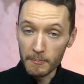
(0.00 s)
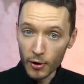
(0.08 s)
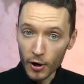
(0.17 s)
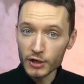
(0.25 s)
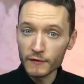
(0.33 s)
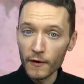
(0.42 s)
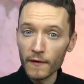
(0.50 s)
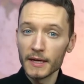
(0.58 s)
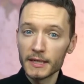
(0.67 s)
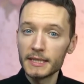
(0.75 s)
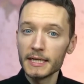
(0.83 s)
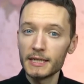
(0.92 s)
pushed for
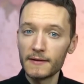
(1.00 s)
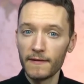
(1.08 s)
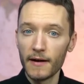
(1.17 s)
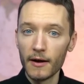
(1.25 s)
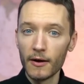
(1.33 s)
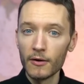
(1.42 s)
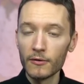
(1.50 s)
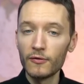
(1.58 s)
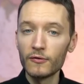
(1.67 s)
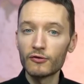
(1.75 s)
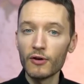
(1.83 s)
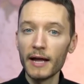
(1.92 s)
this ceasefire
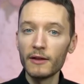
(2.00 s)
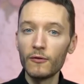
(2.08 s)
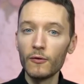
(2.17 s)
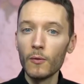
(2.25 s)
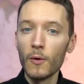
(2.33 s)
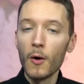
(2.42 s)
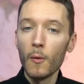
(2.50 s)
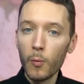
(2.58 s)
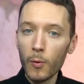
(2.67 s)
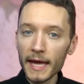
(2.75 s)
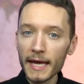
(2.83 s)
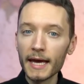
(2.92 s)
to try to
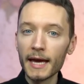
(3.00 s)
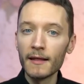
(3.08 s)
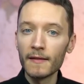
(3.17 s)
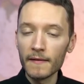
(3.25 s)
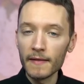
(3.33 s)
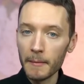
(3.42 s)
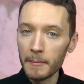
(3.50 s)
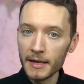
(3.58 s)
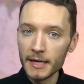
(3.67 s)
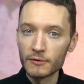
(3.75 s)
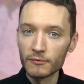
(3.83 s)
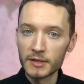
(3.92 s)
weaken the
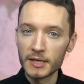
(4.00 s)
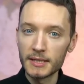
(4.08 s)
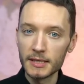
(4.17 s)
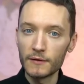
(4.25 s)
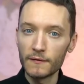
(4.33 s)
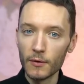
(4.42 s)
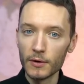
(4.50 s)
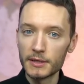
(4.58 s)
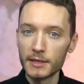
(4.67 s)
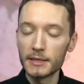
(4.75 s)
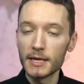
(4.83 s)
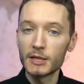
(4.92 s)
Lebanese resistance
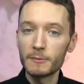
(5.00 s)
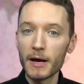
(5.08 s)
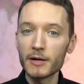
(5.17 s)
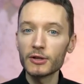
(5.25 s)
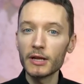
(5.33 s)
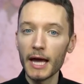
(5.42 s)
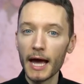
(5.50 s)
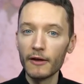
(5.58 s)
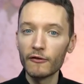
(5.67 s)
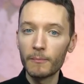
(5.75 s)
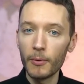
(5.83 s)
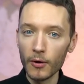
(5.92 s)
forces, especially
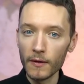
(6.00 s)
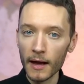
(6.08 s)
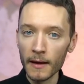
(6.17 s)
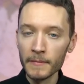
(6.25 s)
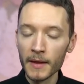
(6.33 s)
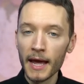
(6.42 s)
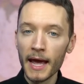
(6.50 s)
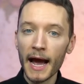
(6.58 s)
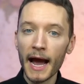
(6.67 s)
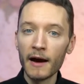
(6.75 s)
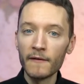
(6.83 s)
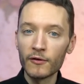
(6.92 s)
Hezbollah,
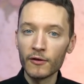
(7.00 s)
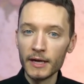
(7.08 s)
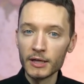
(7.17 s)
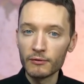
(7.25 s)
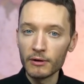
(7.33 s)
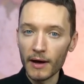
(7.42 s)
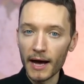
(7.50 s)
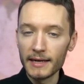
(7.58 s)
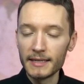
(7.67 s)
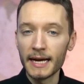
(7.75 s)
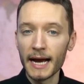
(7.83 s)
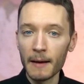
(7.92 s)
after Israel
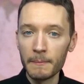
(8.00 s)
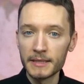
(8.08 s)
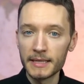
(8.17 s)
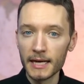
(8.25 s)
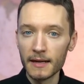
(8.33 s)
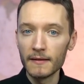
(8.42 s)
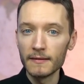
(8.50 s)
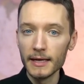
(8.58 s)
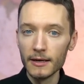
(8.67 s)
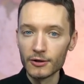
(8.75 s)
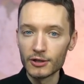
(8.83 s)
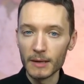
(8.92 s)
had decapitated the
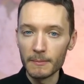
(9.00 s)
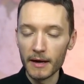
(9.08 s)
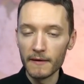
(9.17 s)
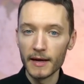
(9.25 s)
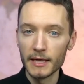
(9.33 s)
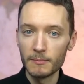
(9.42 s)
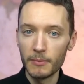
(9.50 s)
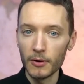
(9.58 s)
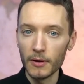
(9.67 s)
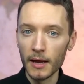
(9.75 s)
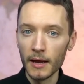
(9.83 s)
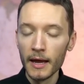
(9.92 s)
leadership of
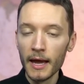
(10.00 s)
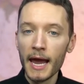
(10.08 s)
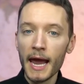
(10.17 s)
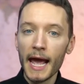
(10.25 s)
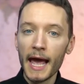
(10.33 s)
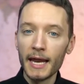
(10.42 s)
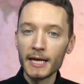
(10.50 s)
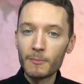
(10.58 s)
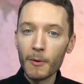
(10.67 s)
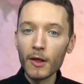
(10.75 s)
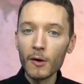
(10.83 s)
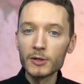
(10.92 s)
Hezbollah. And
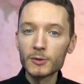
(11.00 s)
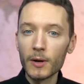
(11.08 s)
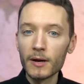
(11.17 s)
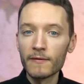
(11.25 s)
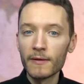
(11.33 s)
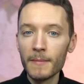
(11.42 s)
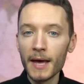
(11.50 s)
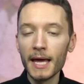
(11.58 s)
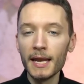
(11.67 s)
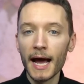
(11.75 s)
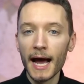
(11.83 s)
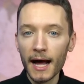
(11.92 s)
Hezbollah was one of the
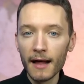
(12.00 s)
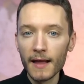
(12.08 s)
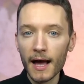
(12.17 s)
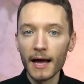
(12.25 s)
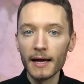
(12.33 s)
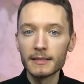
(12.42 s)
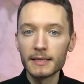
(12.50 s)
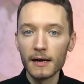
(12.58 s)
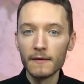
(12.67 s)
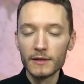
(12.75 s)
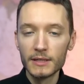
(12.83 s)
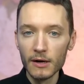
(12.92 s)
main allies
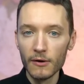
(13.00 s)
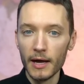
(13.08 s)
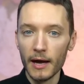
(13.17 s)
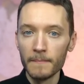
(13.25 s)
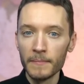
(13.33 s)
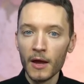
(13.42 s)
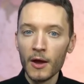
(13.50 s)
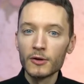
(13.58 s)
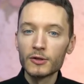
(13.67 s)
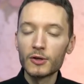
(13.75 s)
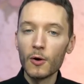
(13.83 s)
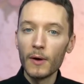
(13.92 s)
of Syria.
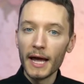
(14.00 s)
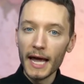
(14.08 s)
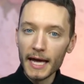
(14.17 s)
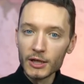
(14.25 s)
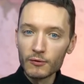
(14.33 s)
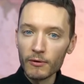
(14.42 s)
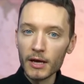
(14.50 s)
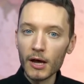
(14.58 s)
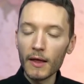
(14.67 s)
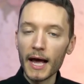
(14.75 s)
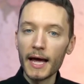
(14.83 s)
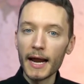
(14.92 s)
So
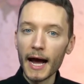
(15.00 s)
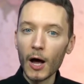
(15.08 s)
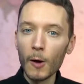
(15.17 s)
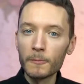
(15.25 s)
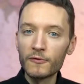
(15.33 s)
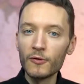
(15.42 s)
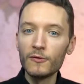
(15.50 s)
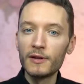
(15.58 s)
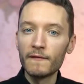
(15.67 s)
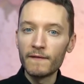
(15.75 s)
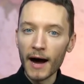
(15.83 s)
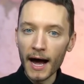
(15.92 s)
Israel had helped to
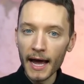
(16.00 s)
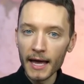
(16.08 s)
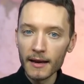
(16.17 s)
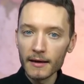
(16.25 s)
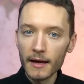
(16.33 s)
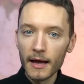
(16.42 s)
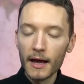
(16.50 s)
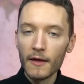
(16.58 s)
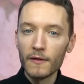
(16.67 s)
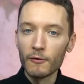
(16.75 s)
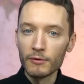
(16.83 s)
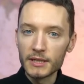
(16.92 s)
divide
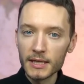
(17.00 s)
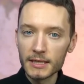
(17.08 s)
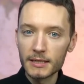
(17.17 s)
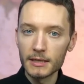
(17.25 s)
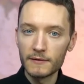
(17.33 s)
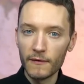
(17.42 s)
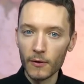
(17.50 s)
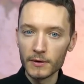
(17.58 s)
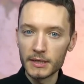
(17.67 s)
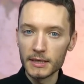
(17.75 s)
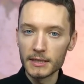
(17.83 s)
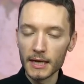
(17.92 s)
the resistance
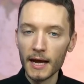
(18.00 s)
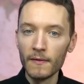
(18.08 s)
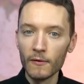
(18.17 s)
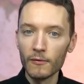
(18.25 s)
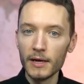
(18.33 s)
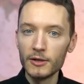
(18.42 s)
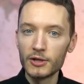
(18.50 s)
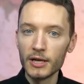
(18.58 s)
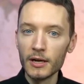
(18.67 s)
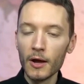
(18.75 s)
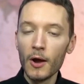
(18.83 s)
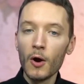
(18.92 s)
forces in the
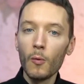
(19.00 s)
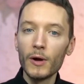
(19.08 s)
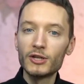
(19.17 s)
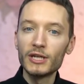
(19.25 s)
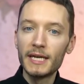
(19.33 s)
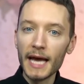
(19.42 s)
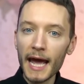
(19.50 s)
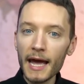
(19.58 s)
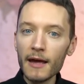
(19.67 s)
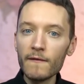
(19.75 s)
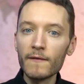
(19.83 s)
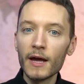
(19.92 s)
region, which
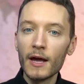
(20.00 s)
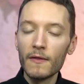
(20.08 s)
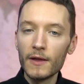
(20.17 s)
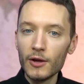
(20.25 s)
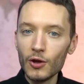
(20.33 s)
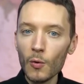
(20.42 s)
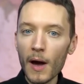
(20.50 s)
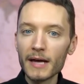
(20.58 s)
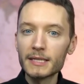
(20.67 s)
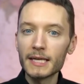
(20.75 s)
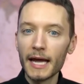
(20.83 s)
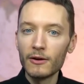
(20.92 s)
gave the
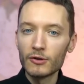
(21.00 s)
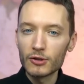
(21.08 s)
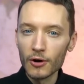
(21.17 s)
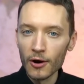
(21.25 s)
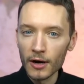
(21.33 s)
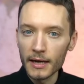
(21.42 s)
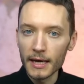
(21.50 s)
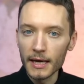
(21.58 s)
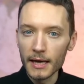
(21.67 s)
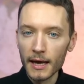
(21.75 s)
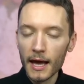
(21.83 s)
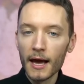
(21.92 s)
US and
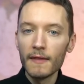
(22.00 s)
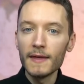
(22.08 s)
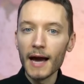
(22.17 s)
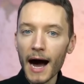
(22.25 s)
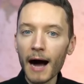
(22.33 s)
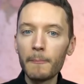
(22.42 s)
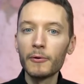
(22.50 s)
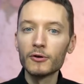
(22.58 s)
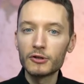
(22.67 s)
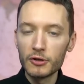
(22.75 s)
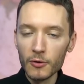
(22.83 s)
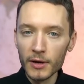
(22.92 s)
Turkey the
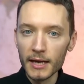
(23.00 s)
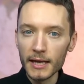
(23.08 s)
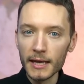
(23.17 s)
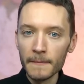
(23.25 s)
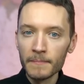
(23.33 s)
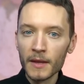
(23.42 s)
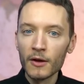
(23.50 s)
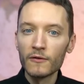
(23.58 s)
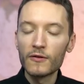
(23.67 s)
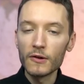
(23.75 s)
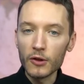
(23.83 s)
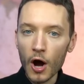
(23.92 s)
opportunity
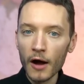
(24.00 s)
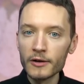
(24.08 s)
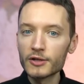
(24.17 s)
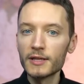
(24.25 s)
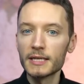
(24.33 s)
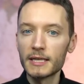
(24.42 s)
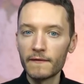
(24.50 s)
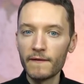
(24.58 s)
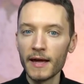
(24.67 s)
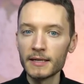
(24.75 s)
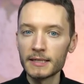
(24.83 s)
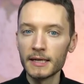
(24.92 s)
to launch this
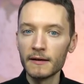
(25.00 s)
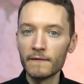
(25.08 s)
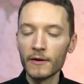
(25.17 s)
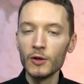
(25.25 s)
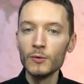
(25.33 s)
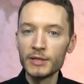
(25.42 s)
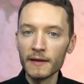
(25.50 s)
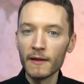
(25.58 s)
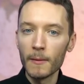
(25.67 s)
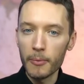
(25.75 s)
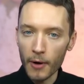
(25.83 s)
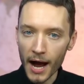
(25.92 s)
offensive using
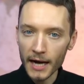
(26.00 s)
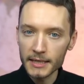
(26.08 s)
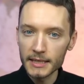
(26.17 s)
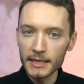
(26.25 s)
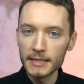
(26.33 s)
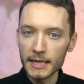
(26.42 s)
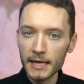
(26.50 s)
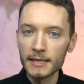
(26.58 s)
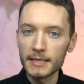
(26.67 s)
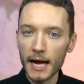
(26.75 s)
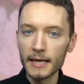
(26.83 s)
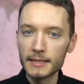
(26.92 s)
their proxies
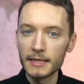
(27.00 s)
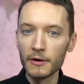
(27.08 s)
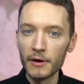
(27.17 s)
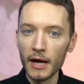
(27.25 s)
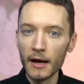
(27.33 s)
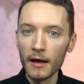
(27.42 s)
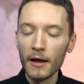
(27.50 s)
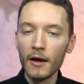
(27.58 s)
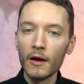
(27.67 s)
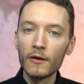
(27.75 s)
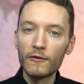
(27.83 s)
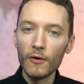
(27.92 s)
inside Syria
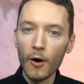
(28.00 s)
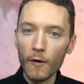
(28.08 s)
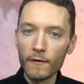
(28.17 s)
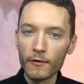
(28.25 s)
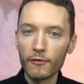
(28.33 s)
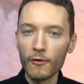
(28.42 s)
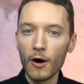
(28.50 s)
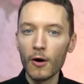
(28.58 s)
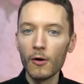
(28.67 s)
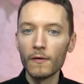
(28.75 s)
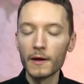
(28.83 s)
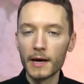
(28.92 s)
to
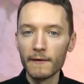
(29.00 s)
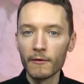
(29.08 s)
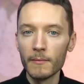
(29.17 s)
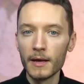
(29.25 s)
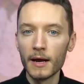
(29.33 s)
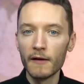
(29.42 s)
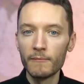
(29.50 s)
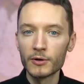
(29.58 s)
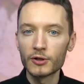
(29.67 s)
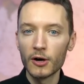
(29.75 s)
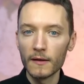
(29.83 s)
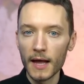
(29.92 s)
overthrow the government of
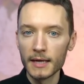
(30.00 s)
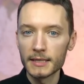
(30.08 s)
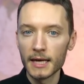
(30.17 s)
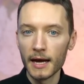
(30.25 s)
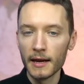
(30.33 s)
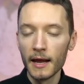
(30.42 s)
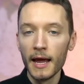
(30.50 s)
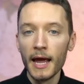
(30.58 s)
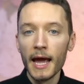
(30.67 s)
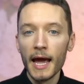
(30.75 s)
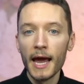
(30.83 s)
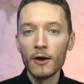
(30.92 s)
Bashar al-Assad.
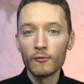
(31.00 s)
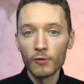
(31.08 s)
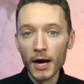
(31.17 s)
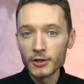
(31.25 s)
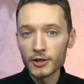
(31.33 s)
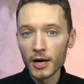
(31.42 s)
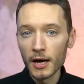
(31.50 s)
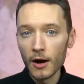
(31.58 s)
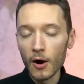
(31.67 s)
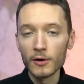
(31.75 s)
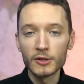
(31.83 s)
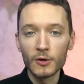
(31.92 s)
And Russia
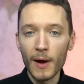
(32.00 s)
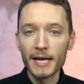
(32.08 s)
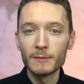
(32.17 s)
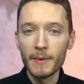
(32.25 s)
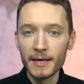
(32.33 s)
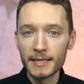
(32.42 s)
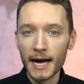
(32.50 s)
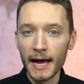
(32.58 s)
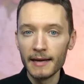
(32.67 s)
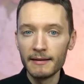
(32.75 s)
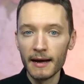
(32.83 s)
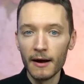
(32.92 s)
also has been
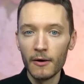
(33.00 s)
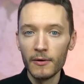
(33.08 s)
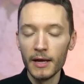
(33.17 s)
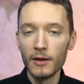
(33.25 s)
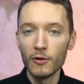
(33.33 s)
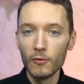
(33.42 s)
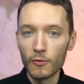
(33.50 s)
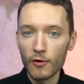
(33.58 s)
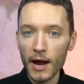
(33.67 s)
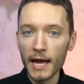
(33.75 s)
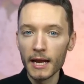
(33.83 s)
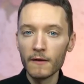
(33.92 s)
tied down in
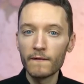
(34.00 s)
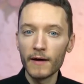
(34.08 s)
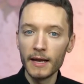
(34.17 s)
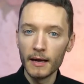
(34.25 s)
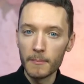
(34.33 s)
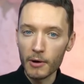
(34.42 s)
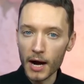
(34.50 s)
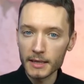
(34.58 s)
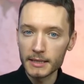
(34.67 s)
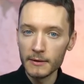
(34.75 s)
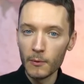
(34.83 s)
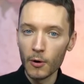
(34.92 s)
Ukraine, fighting a
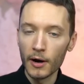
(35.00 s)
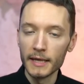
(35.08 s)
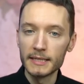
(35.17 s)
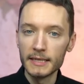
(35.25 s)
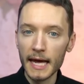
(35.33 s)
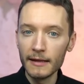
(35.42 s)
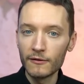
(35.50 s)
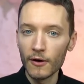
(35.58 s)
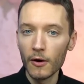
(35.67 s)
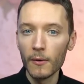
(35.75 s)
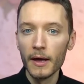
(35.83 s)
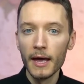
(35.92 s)
proxy war against
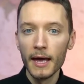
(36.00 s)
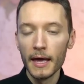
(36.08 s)
NATO